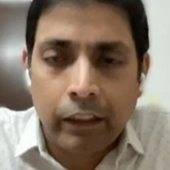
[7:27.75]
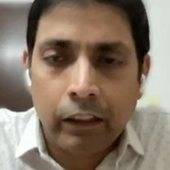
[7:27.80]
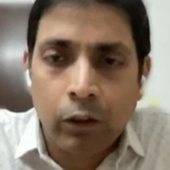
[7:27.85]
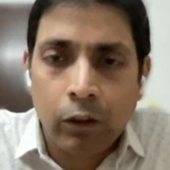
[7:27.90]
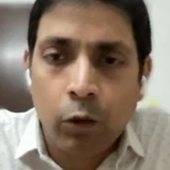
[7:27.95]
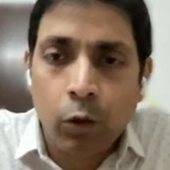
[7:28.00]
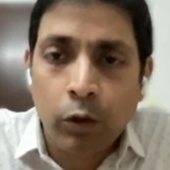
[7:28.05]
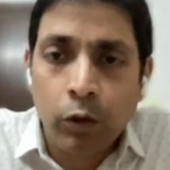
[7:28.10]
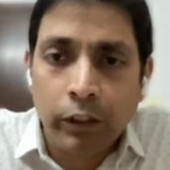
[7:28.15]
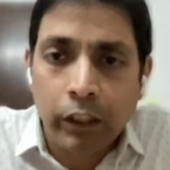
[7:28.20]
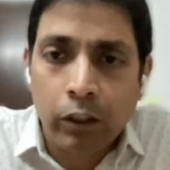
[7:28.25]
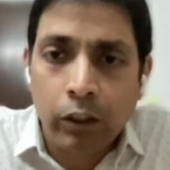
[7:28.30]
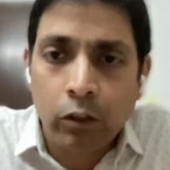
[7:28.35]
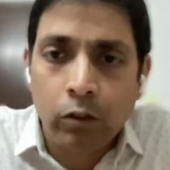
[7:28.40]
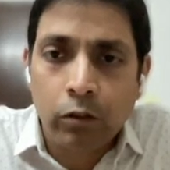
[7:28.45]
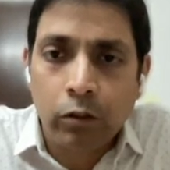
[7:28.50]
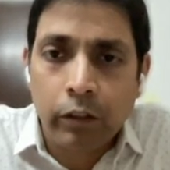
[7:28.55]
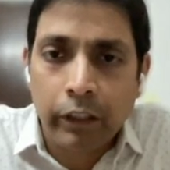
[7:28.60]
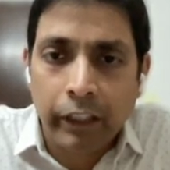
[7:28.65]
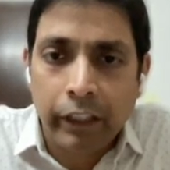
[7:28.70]
goes
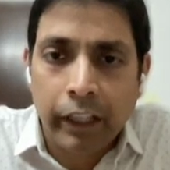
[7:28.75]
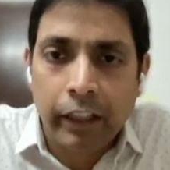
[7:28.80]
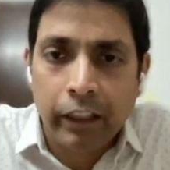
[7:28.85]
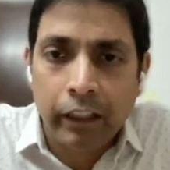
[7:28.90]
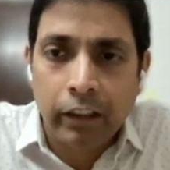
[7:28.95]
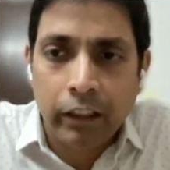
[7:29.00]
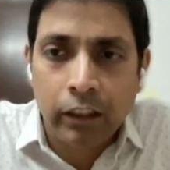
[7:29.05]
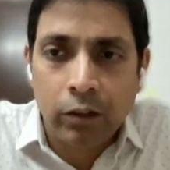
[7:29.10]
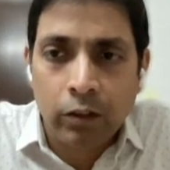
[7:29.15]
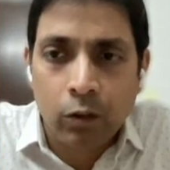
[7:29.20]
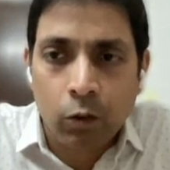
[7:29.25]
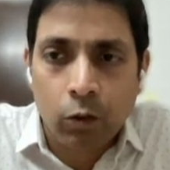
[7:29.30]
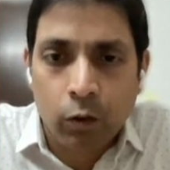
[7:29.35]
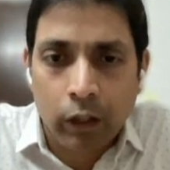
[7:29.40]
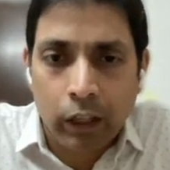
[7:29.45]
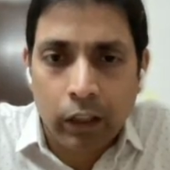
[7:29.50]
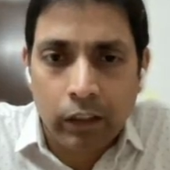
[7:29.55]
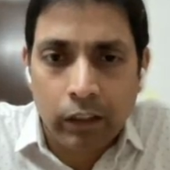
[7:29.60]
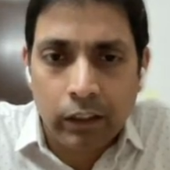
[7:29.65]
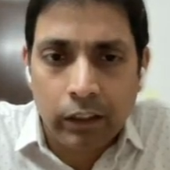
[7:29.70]
into creating these
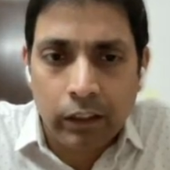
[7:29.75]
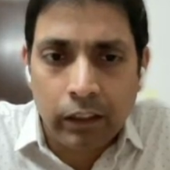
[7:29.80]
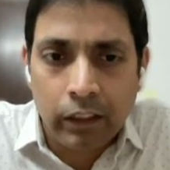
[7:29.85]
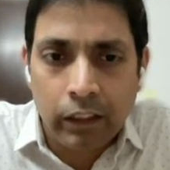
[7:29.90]
scorecards.